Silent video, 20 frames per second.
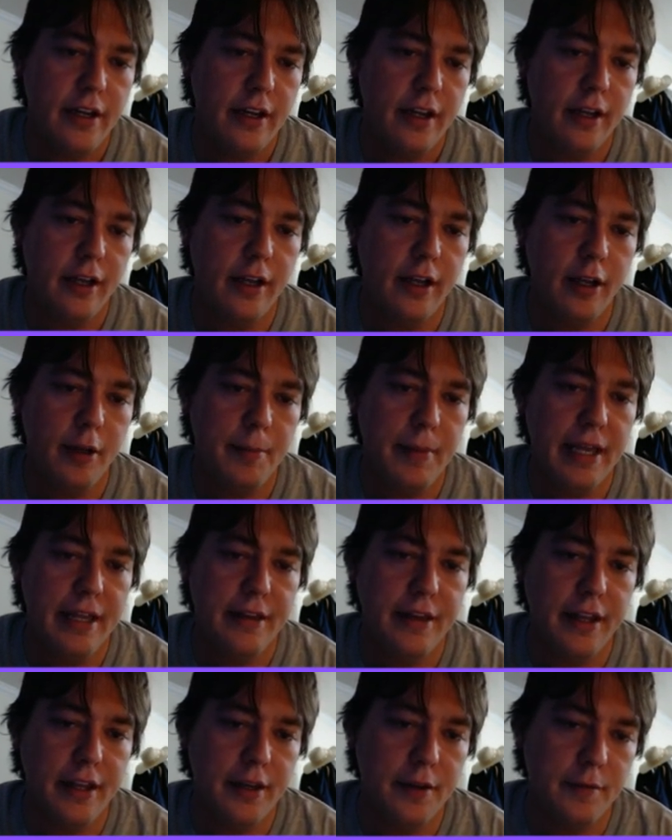
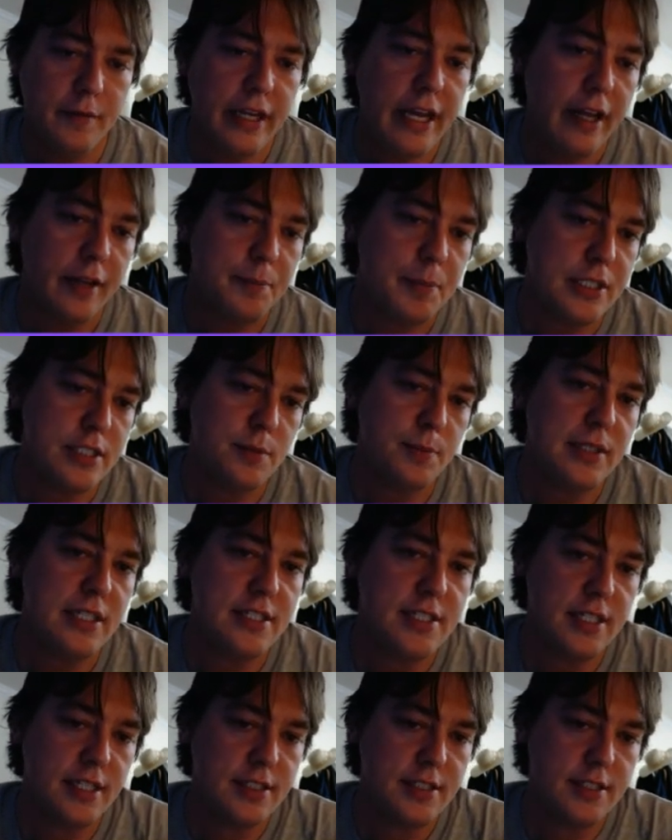and then bishop
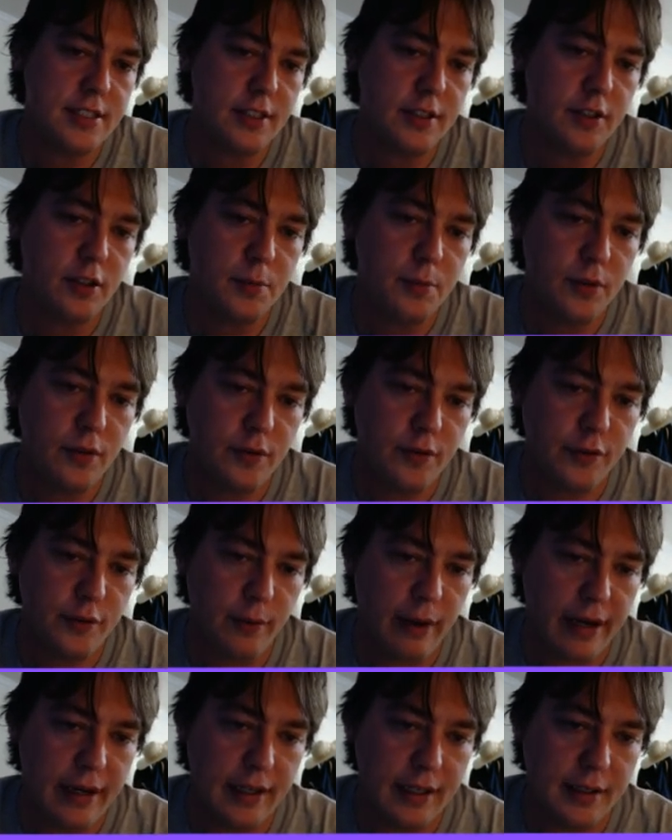d6 is a good move,
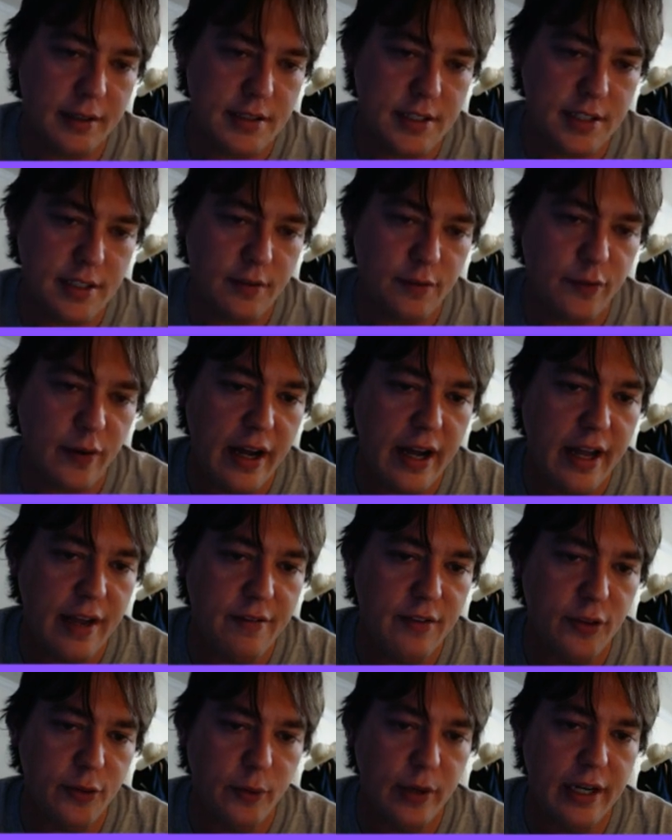threatening
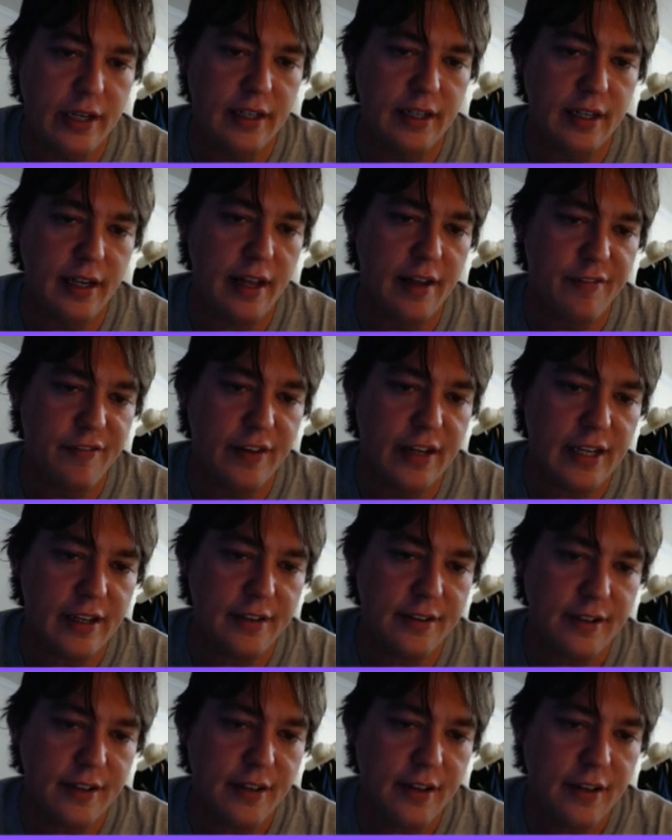c5 and threatening f8,